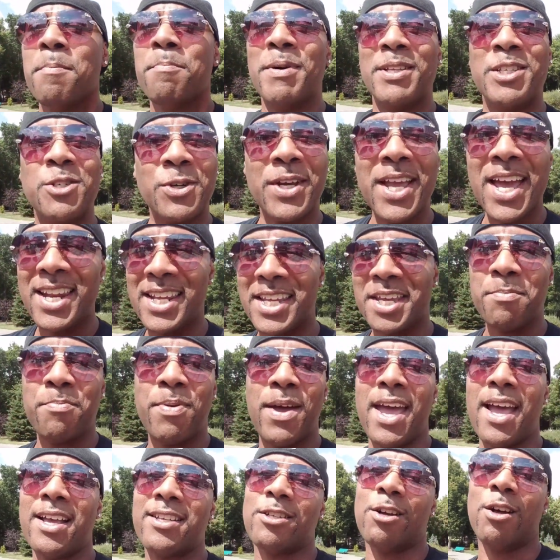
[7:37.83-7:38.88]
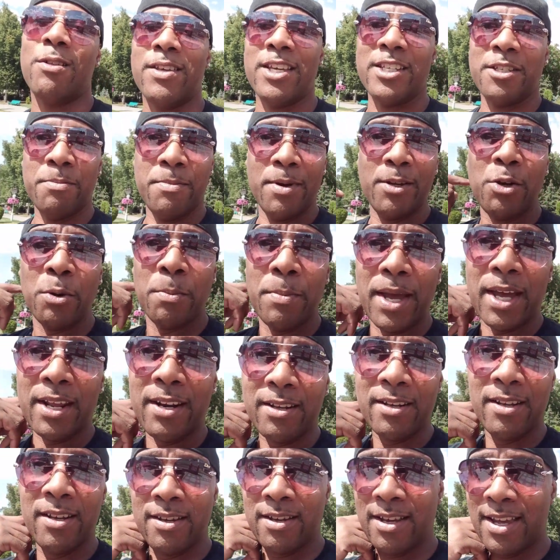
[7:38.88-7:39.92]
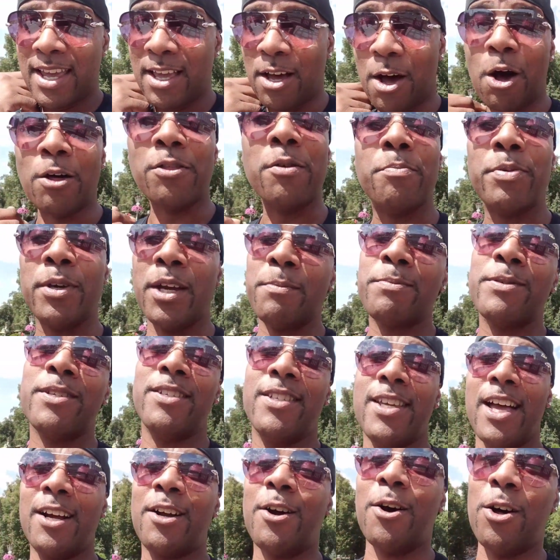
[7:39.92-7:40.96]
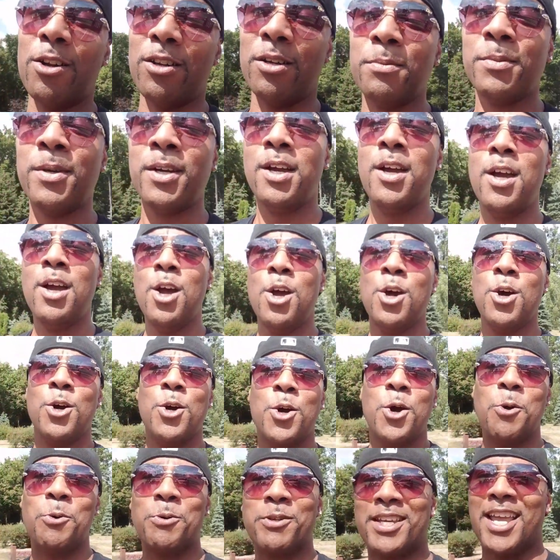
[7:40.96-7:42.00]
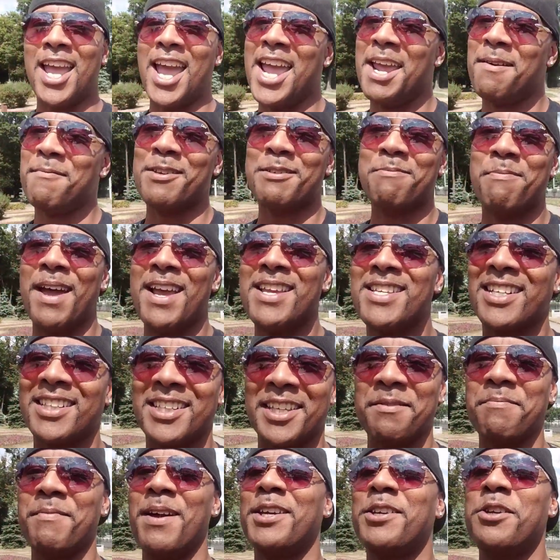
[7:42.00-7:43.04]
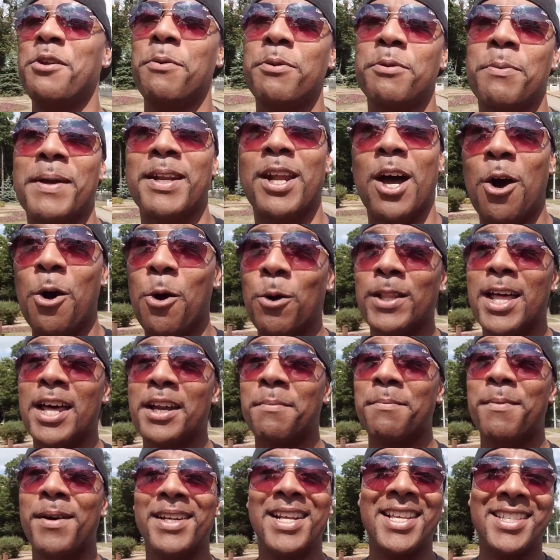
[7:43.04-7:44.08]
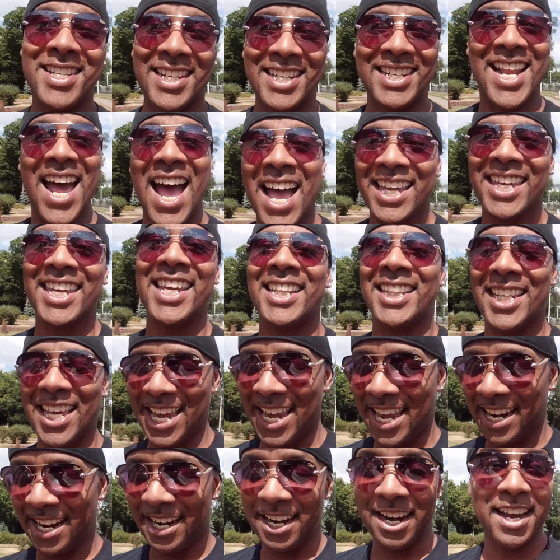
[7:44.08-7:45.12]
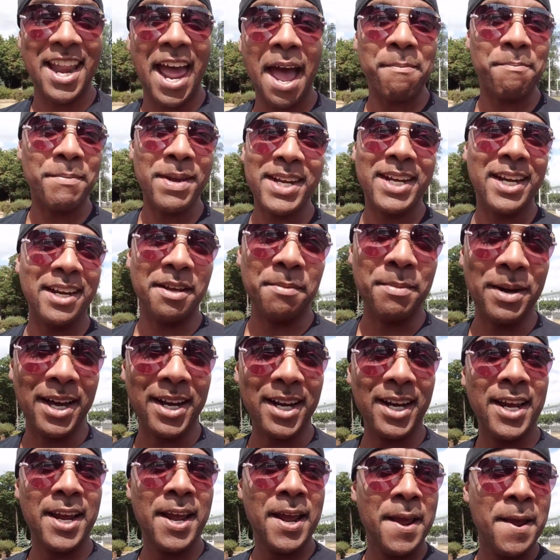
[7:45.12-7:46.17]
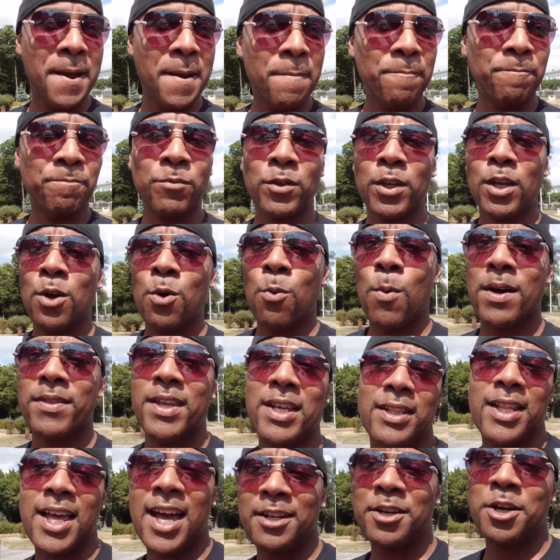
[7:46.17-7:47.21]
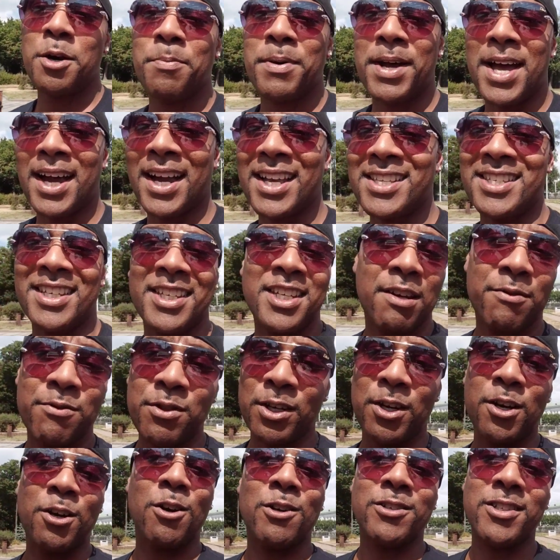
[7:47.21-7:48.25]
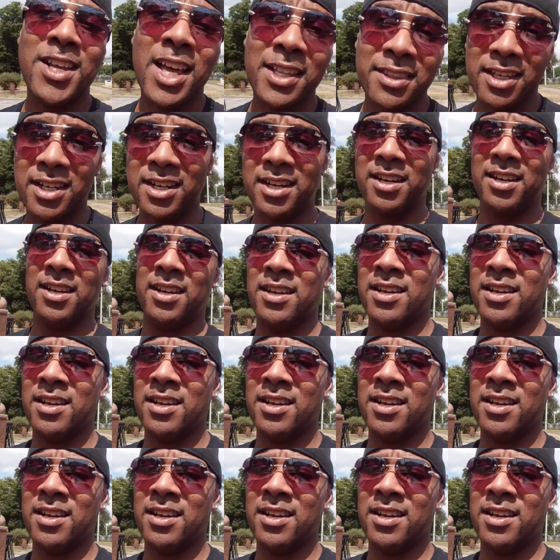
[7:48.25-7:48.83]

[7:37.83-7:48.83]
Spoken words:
But you got to get past all these middlemen, all the pimps as I call them, whose game is basically to make you spend a whole lot of money to not get laid and to not meet anybody, while they line their pockets and give the girls nothing.